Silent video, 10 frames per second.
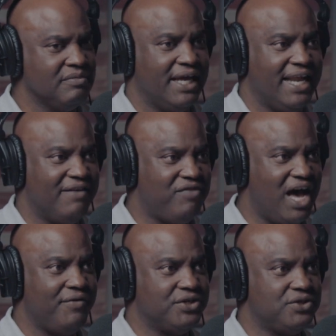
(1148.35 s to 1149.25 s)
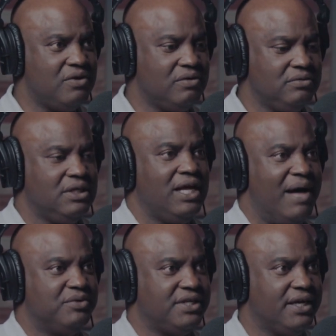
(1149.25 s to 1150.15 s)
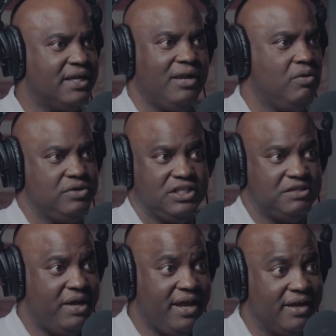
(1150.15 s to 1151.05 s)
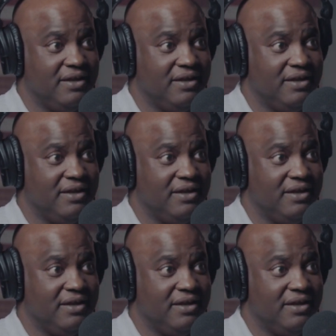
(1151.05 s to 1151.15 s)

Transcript: And at 5 years old, I was thinking, I don't want this spanking.